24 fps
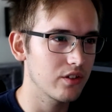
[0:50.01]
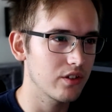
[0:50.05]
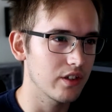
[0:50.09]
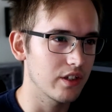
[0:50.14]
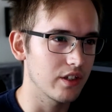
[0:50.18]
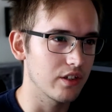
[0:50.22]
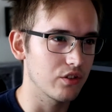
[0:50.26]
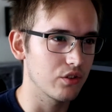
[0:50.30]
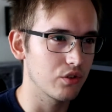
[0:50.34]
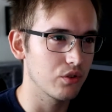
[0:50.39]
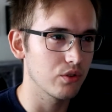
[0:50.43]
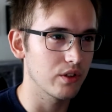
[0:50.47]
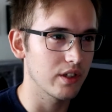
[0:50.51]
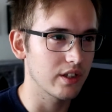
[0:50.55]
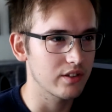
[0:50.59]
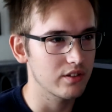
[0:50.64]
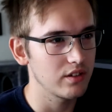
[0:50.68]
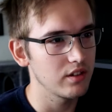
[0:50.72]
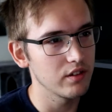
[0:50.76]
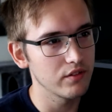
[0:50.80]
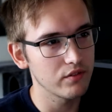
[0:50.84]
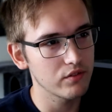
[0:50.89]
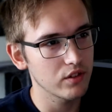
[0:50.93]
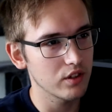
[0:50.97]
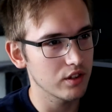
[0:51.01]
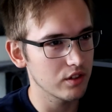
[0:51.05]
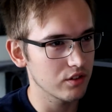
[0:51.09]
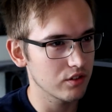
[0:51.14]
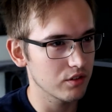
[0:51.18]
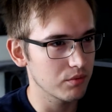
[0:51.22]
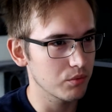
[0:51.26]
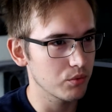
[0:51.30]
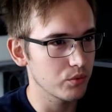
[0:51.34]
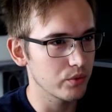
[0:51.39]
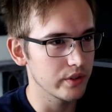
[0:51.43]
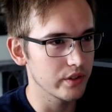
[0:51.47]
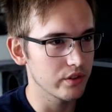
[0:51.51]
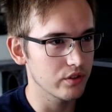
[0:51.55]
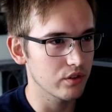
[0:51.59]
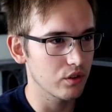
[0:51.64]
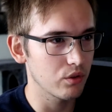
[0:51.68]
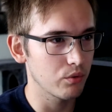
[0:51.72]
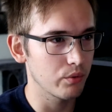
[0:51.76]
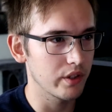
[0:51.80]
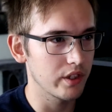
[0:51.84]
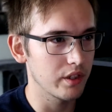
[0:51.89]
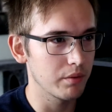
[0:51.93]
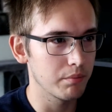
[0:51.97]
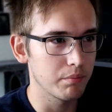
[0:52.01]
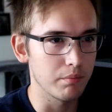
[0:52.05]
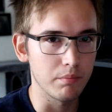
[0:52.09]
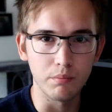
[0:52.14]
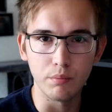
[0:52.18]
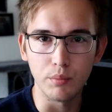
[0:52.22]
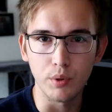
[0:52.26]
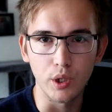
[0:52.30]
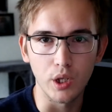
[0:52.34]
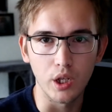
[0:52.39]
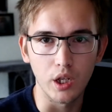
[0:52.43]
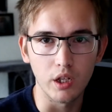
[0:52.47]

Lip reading: And I should actually have gotten some queens already, but I